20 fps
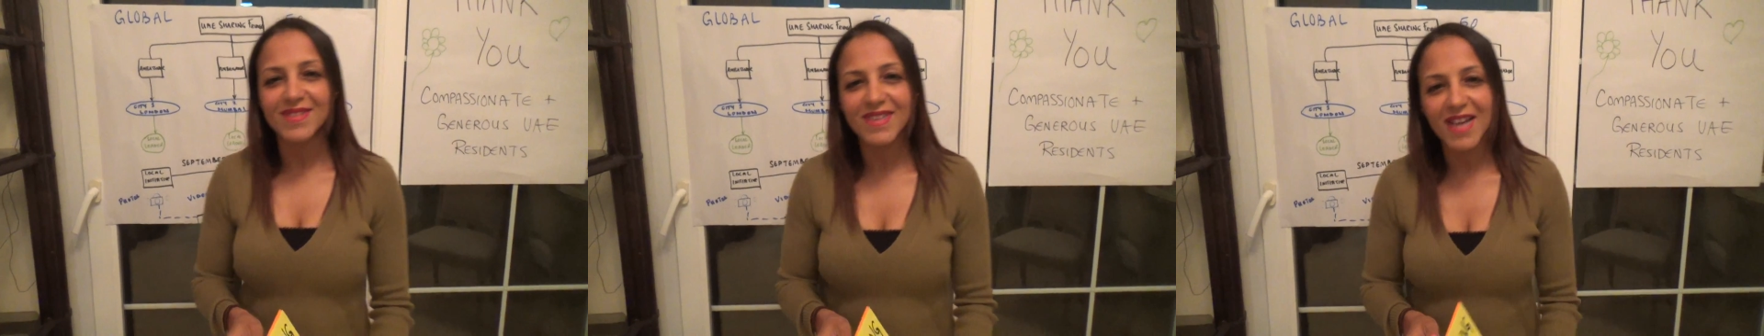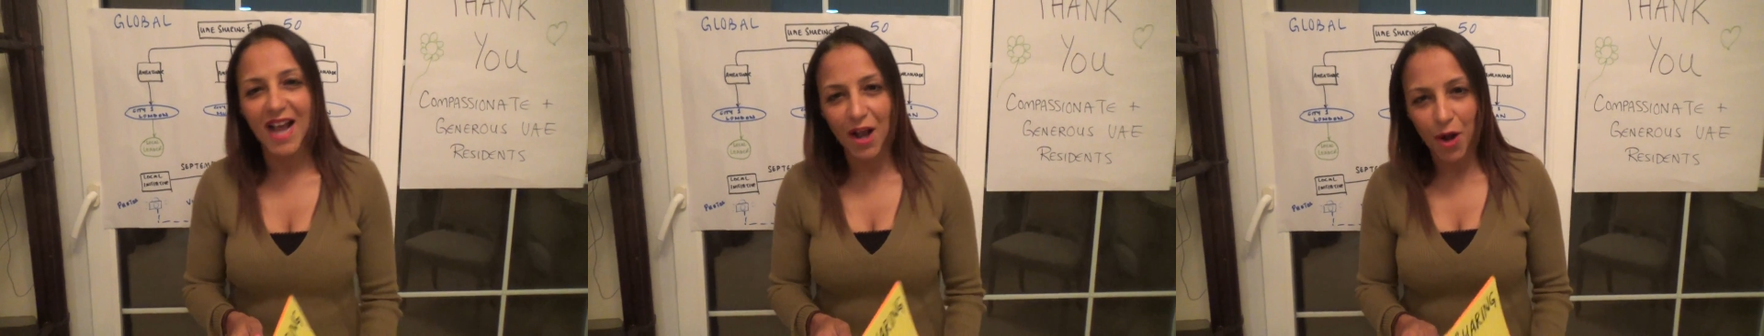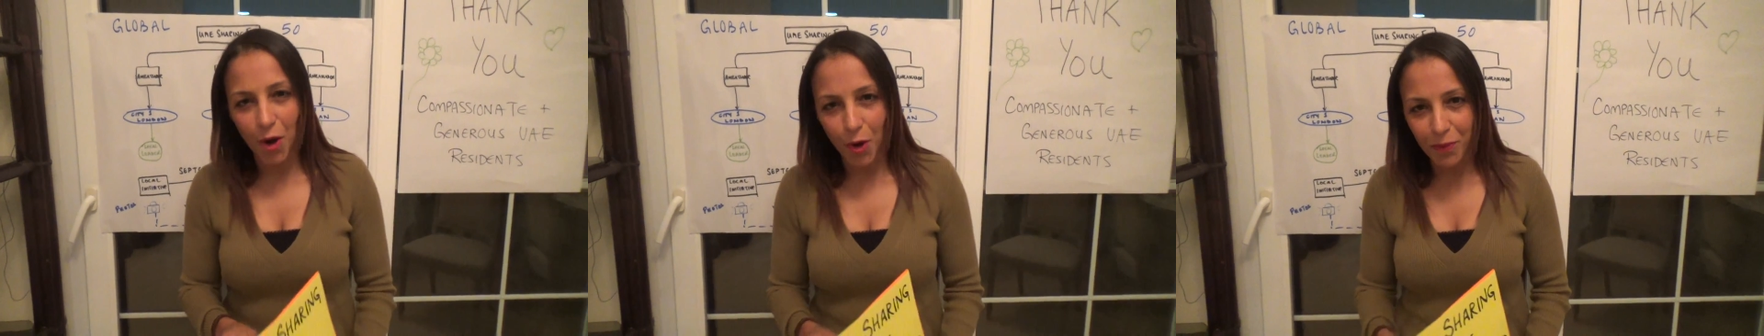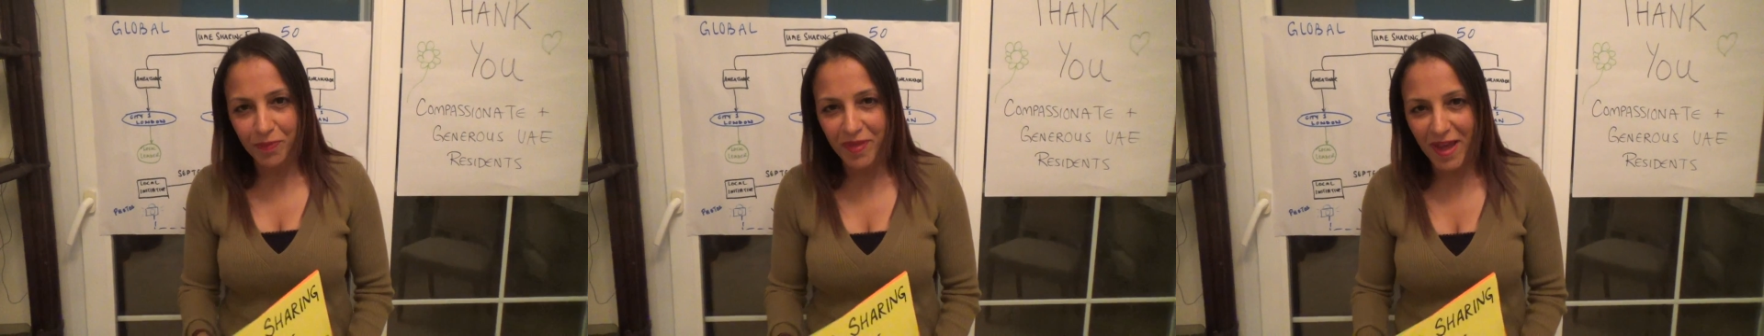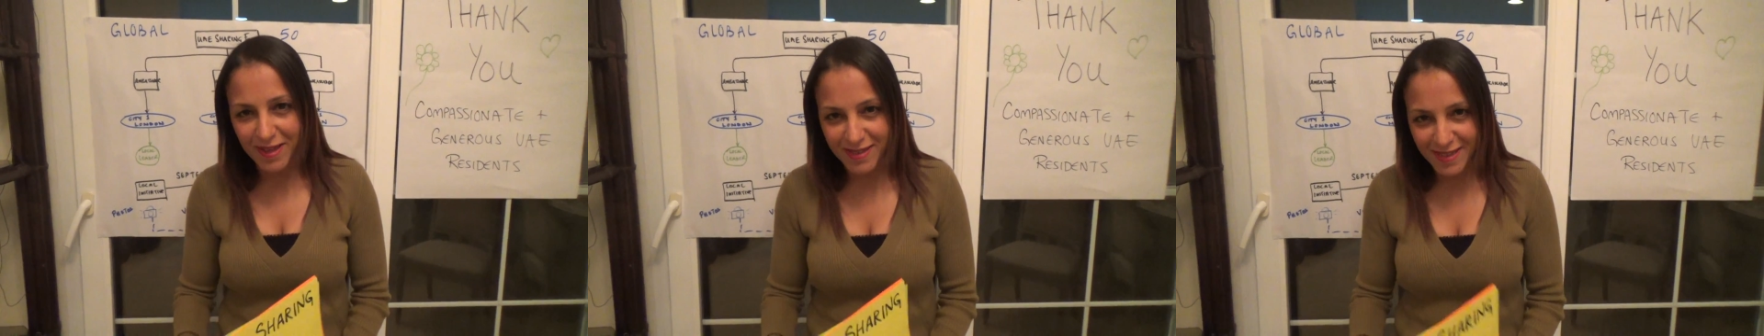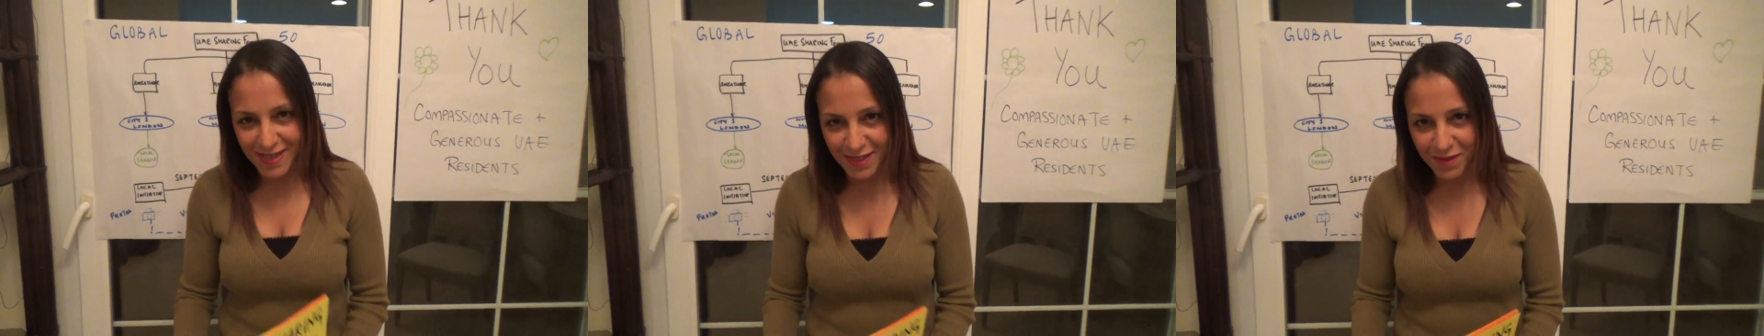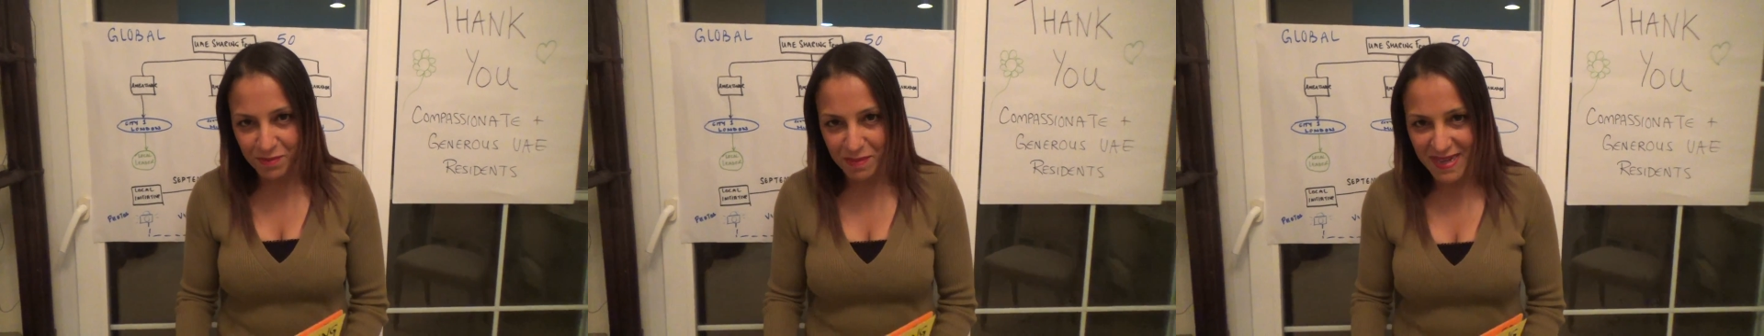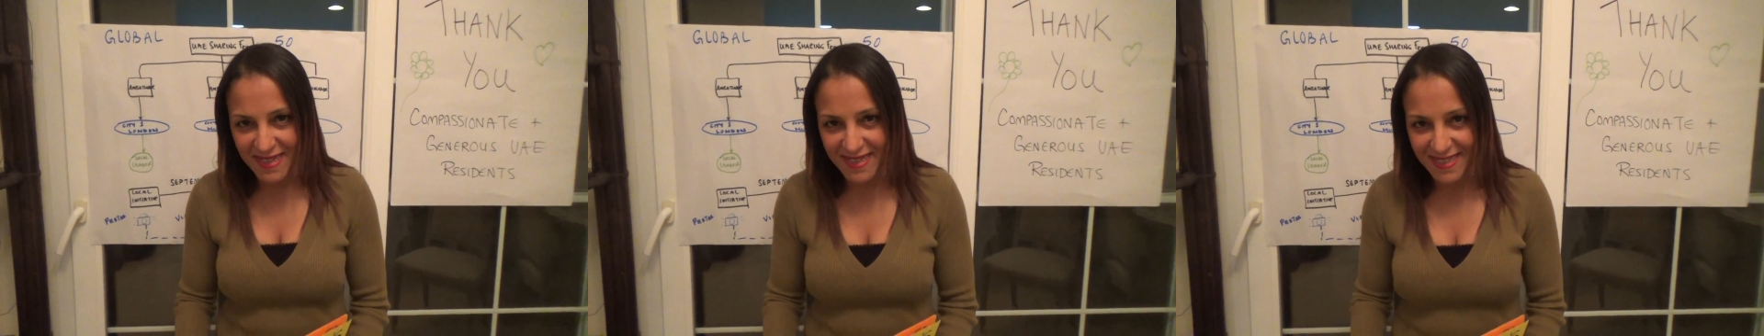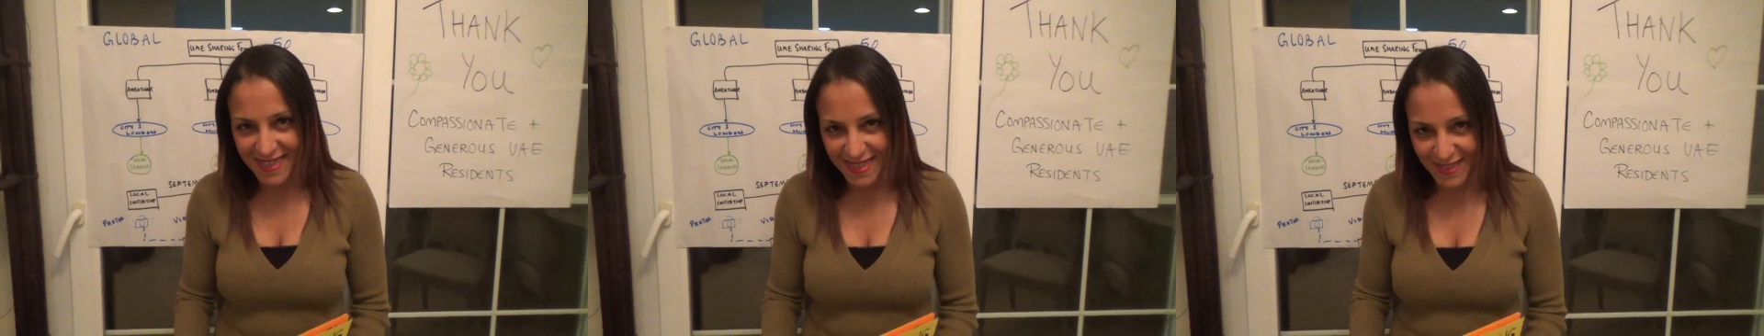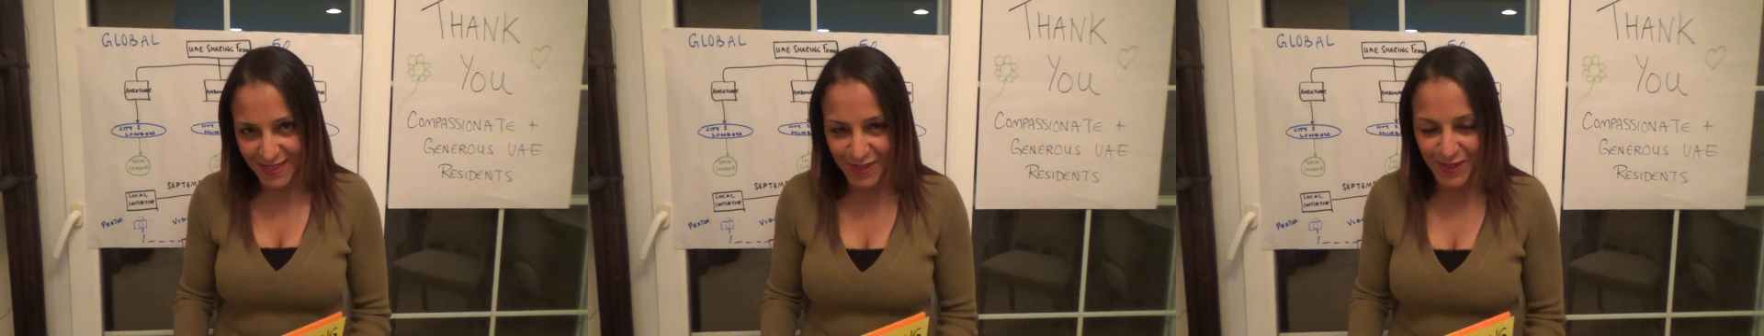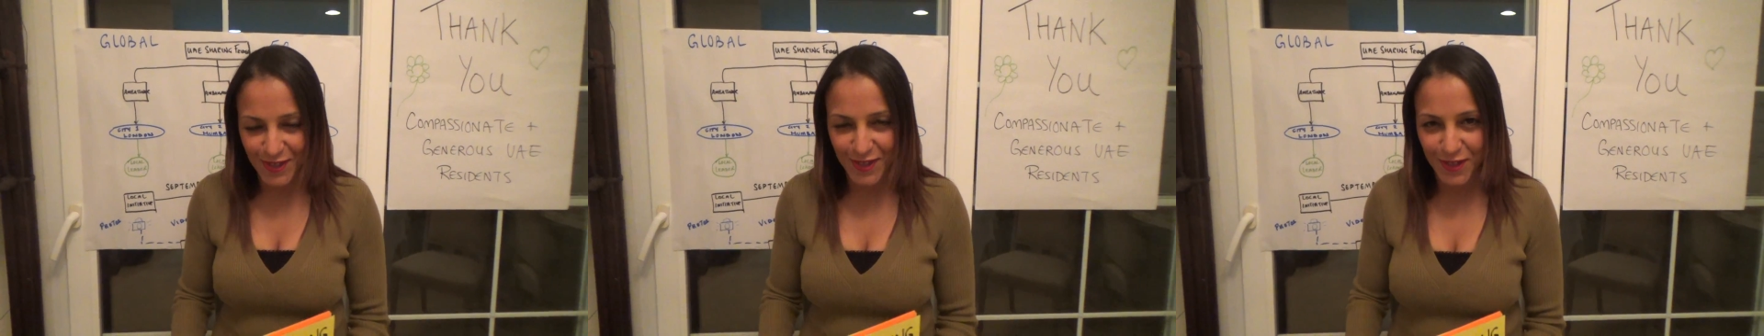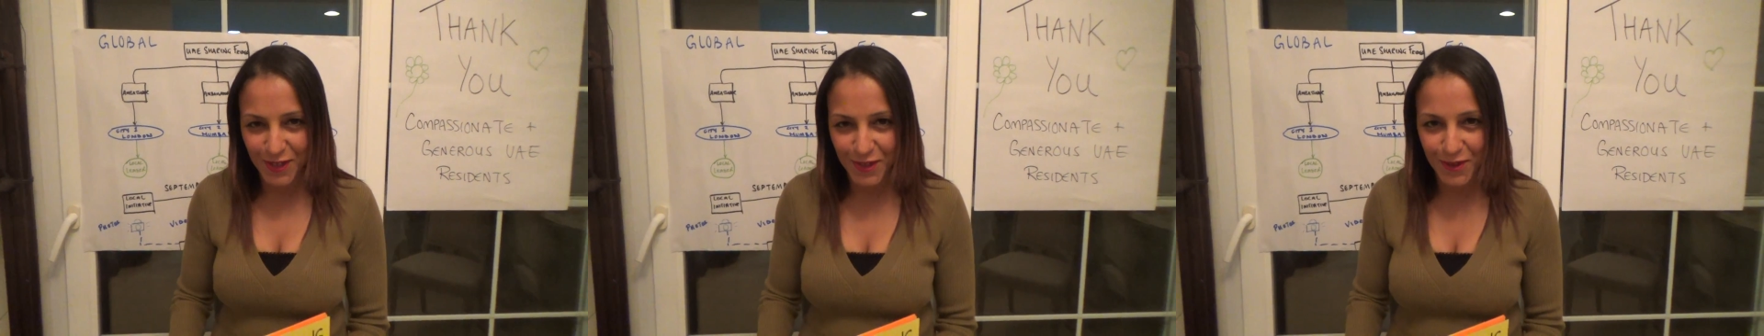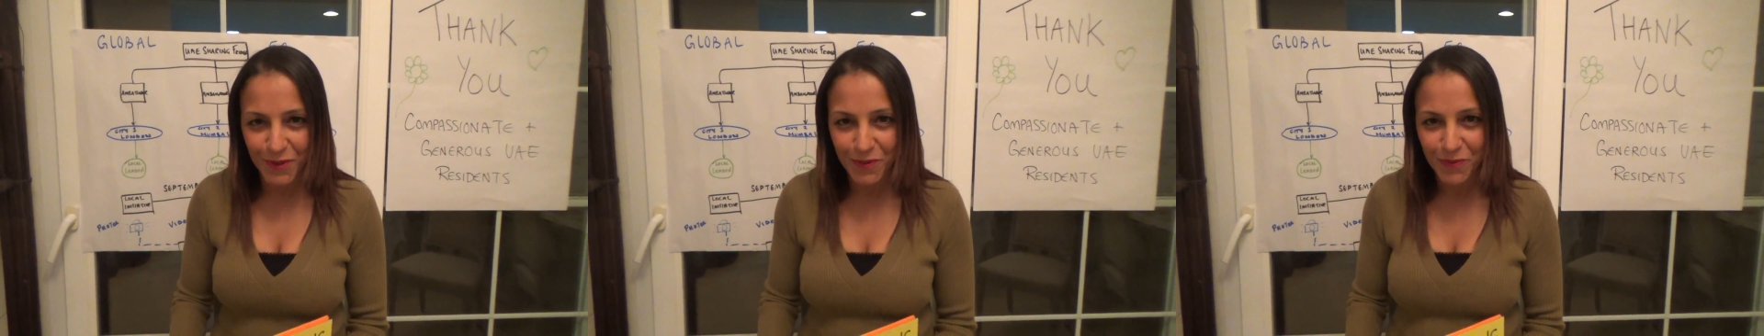I hope that has made sense to
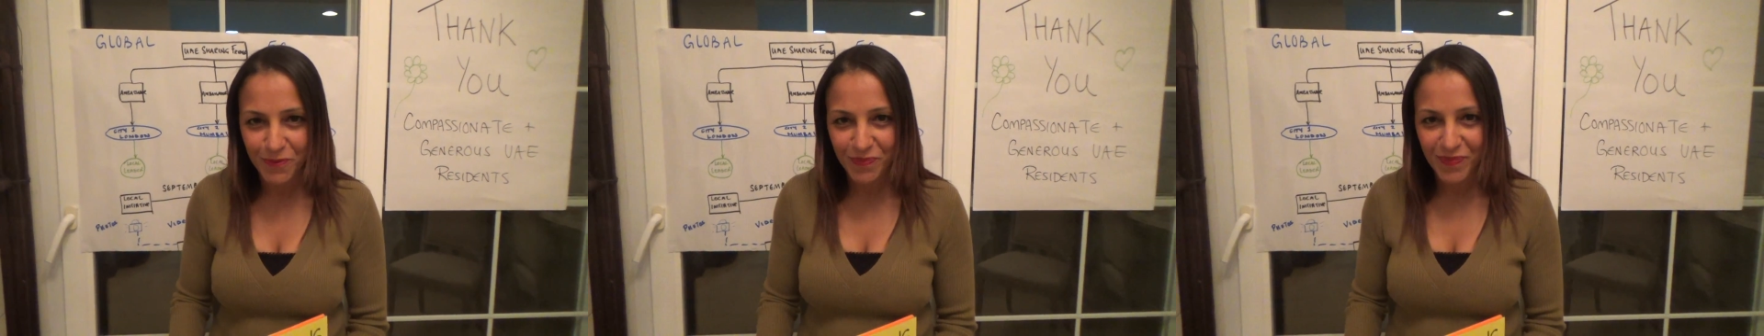you.